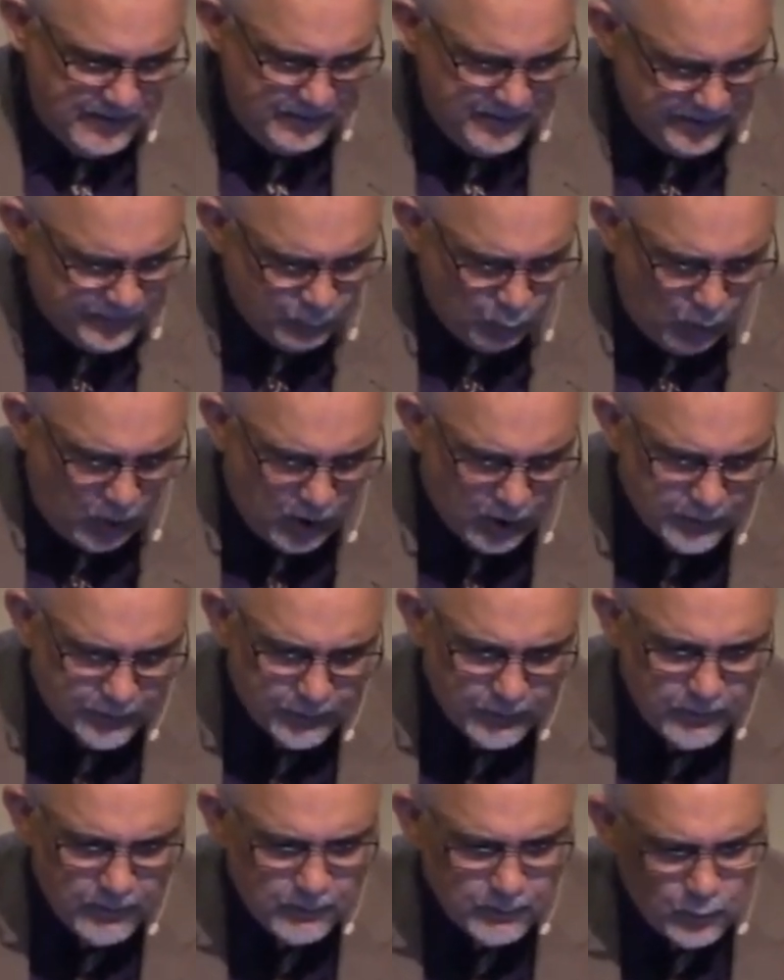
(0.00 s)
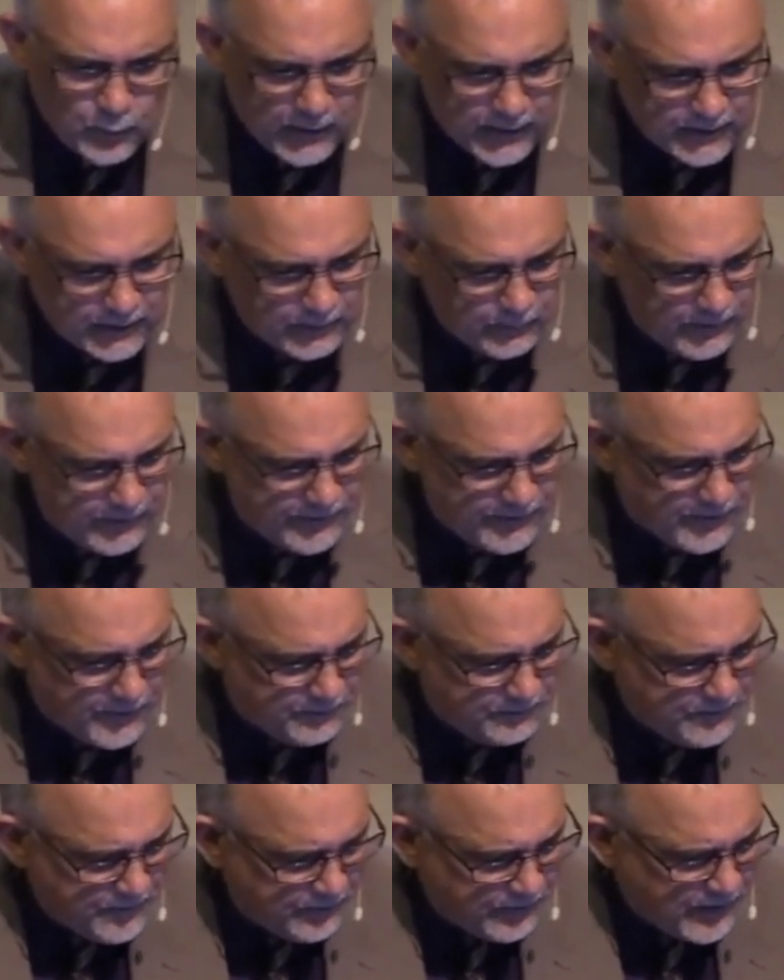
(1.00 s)
Let me just walk through them quickly with you.
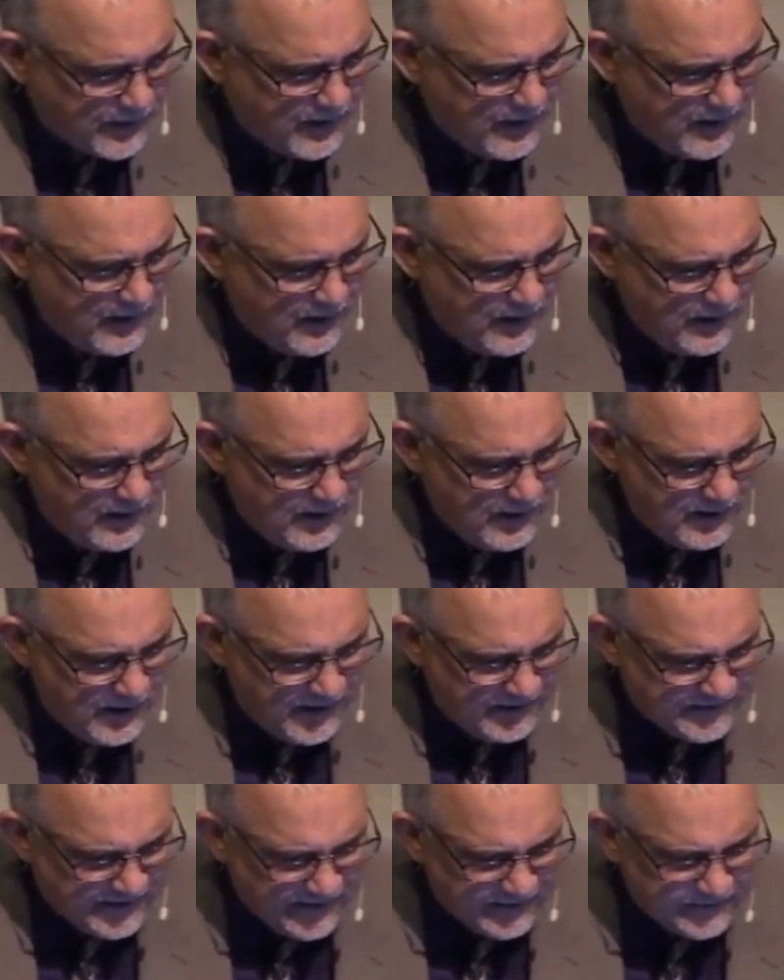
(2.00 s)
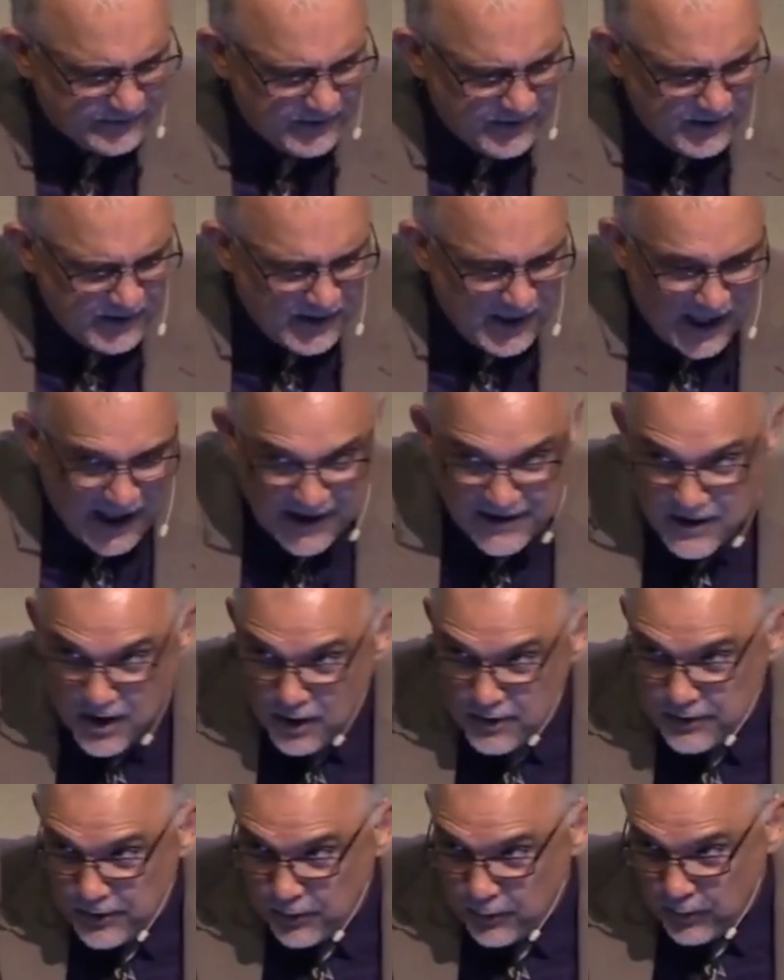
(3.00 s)
He says, "I
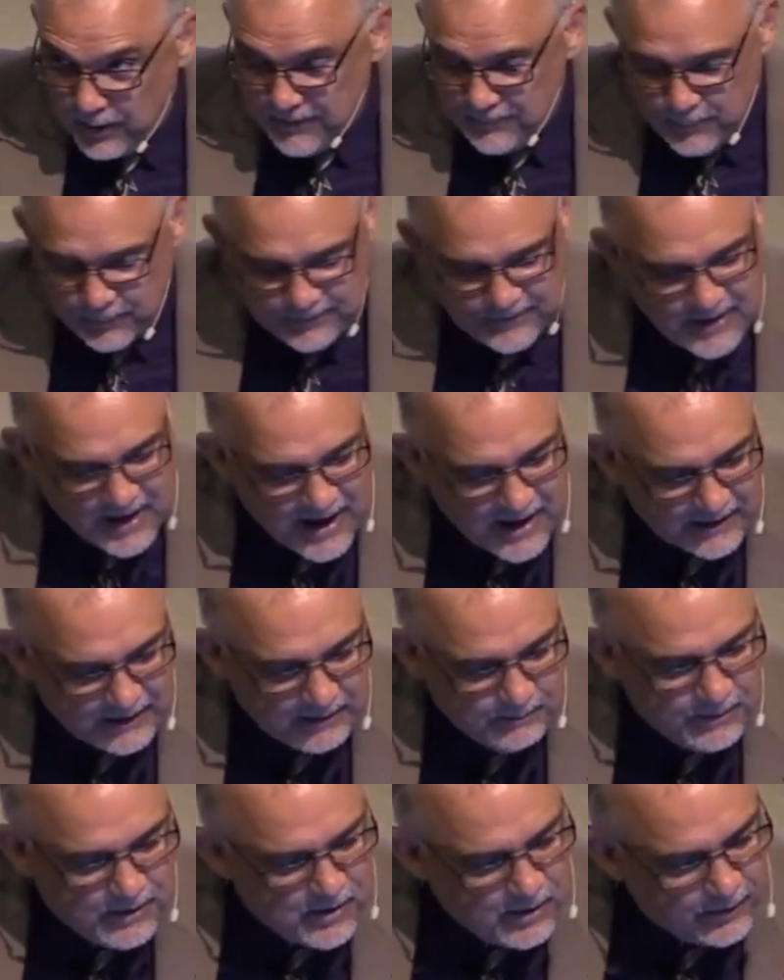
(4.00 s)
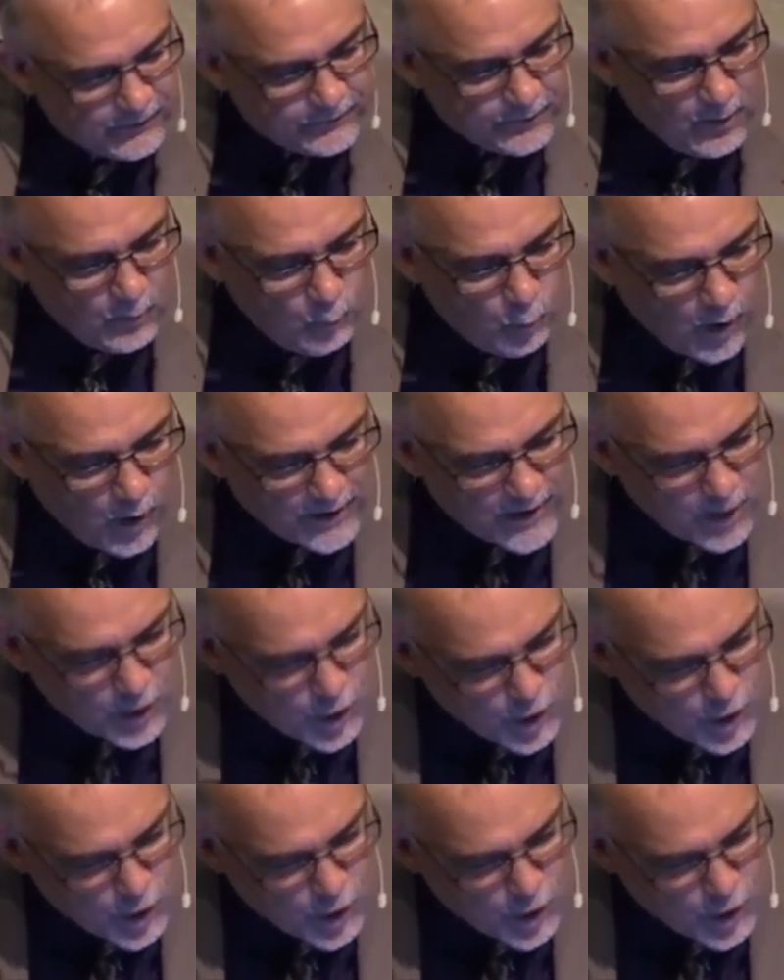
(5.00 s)
know your grief was godly because what